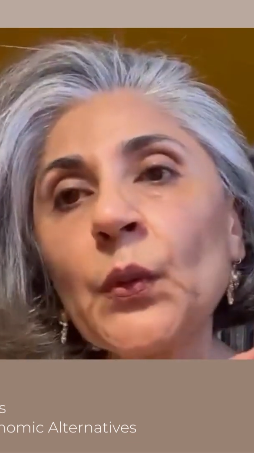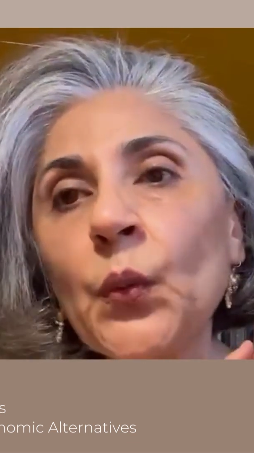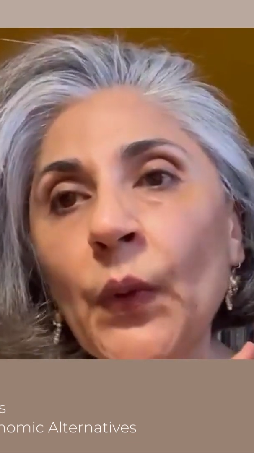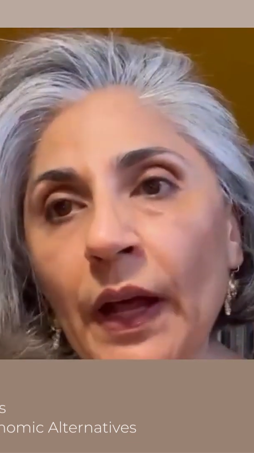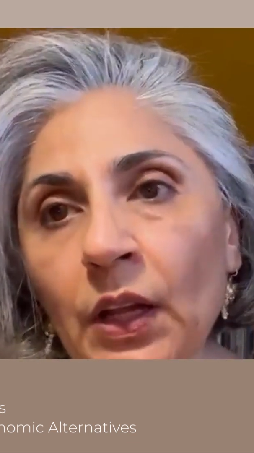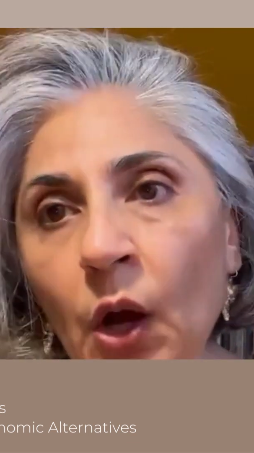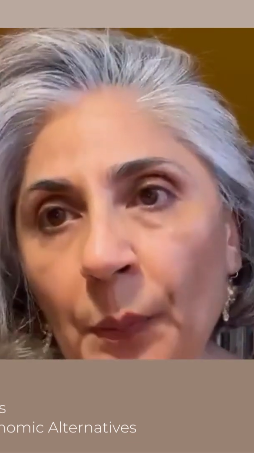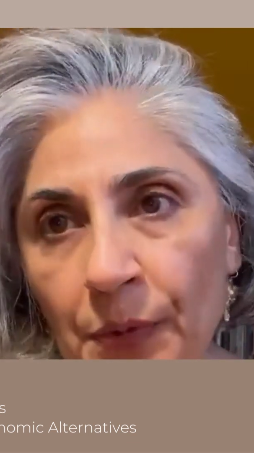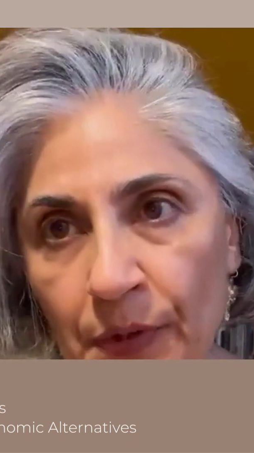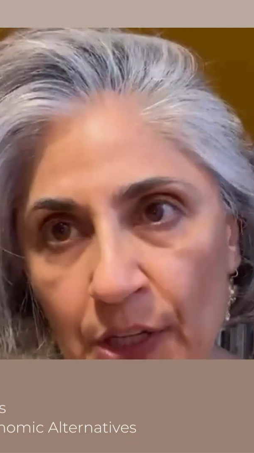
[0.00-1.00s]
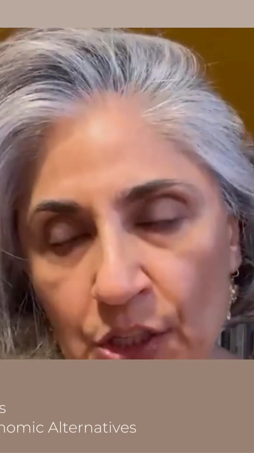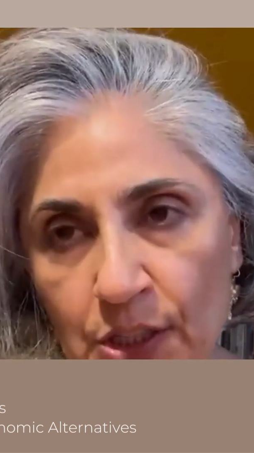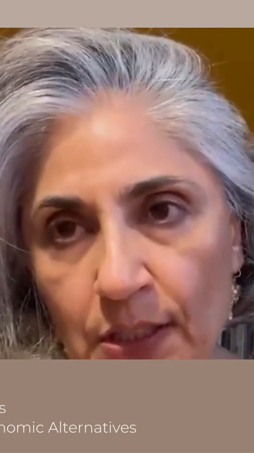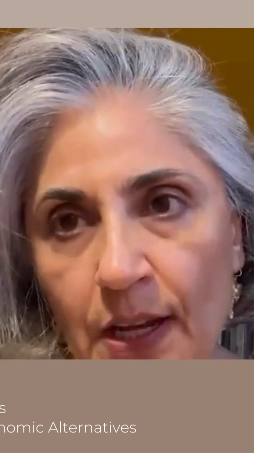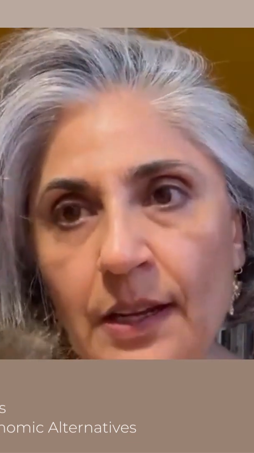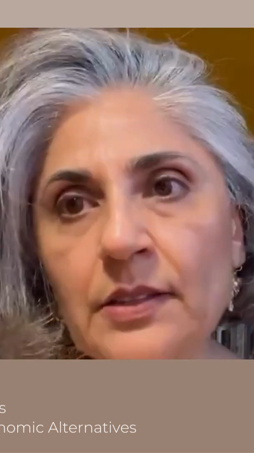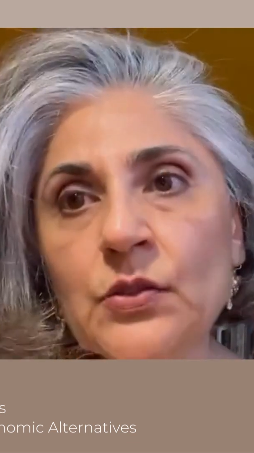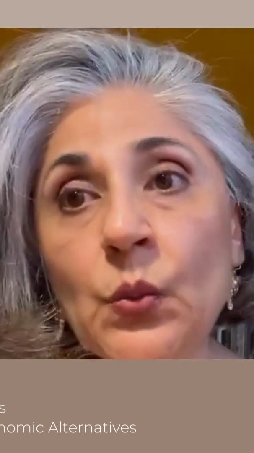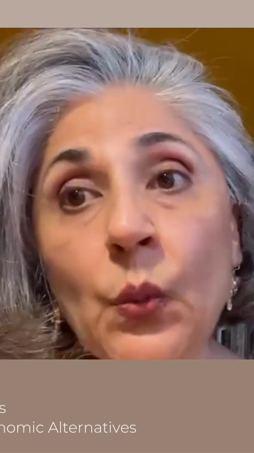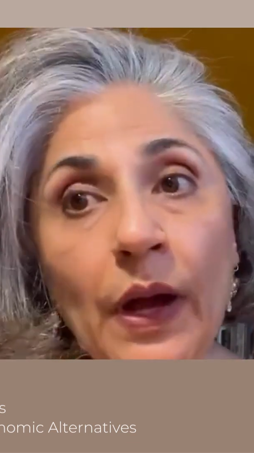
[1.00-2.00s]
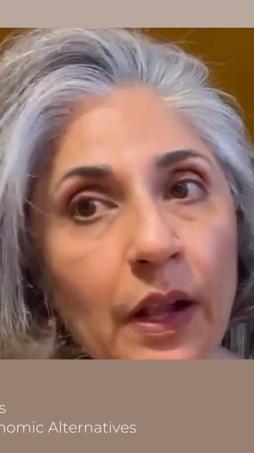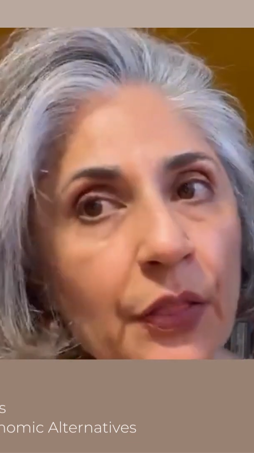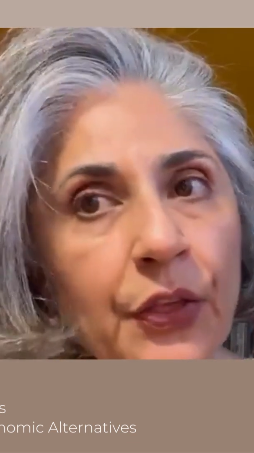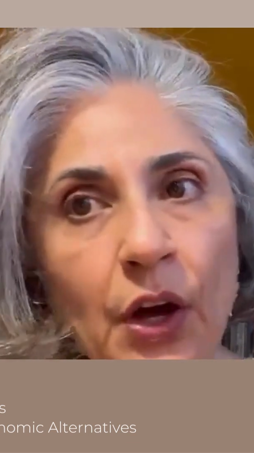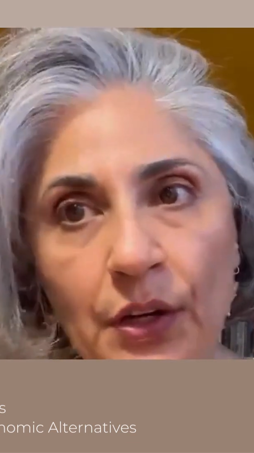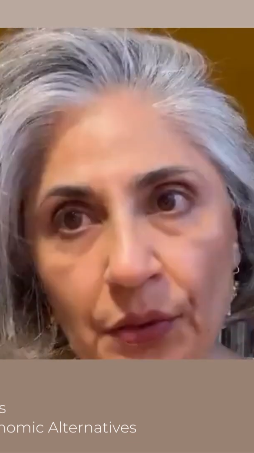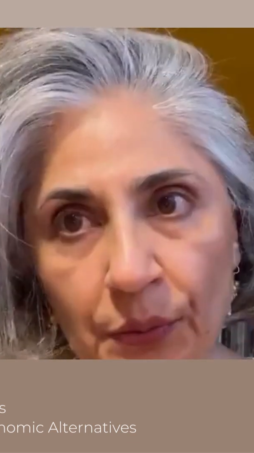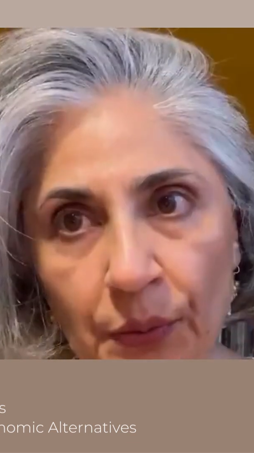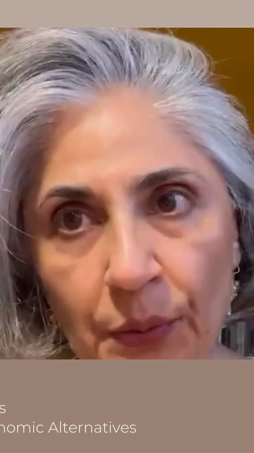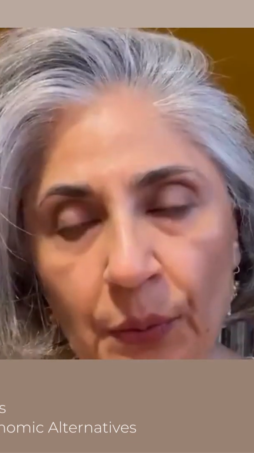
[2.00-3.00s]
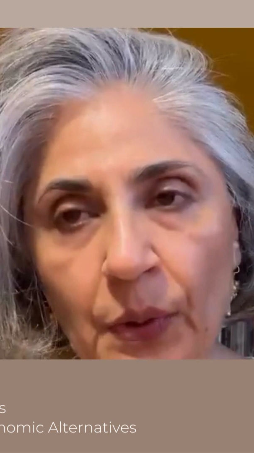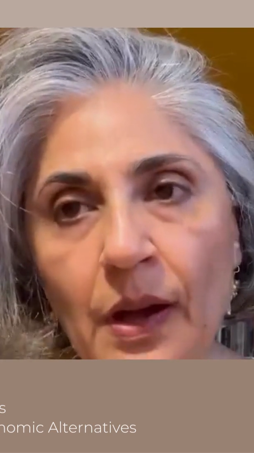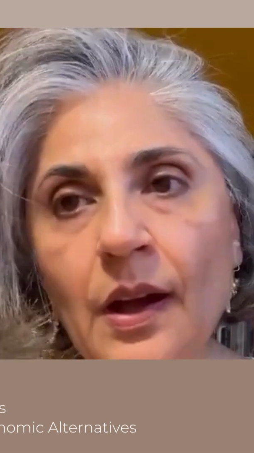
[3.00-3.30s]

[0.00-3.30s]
well operationalized, well thought through,